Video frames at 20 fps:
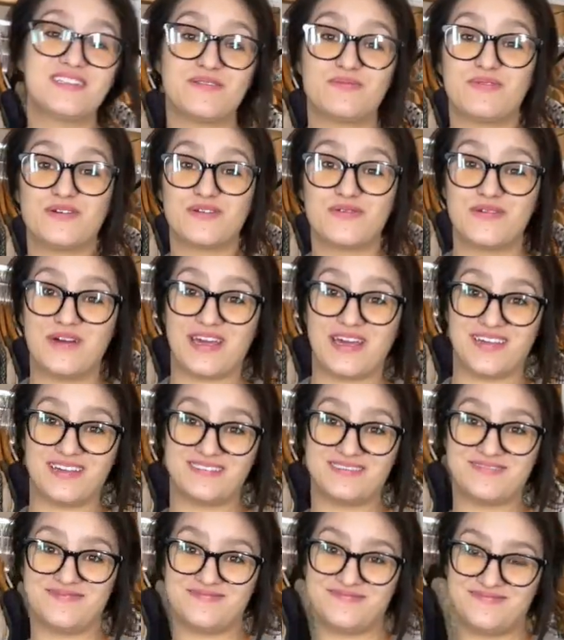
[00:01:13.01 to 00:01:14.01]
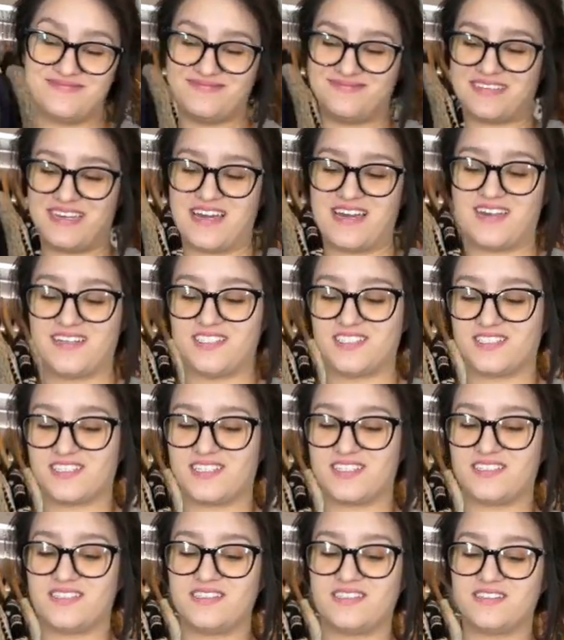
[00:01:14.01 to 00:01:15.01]
to put away. I just
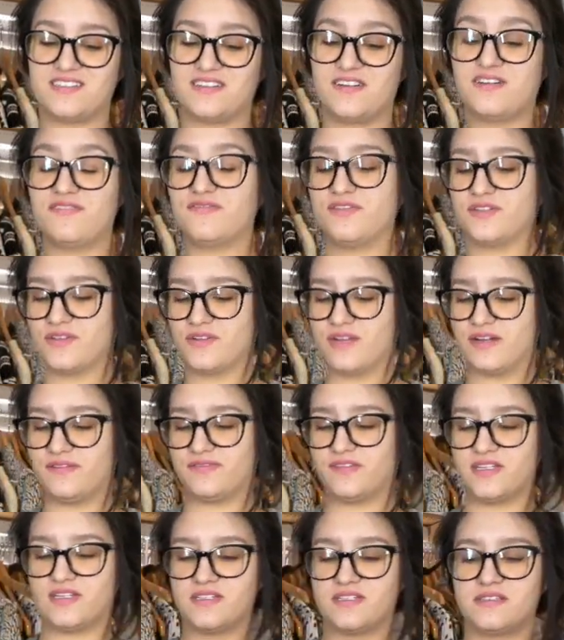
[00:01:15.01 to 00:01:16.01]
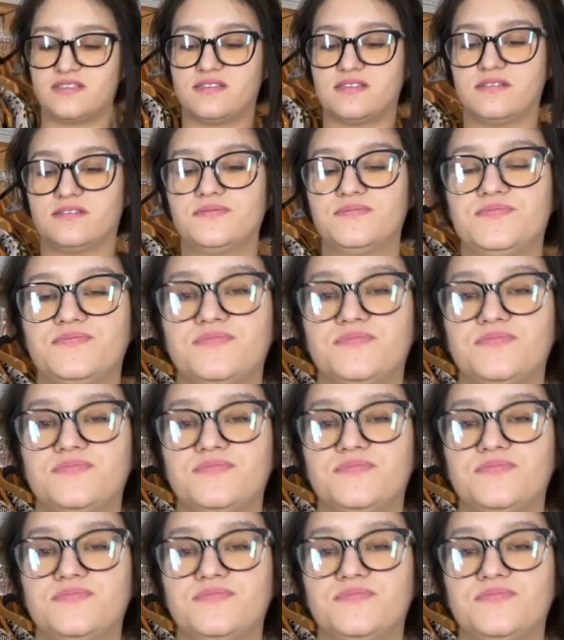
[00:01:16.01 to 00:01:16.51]
got done photographing it, so.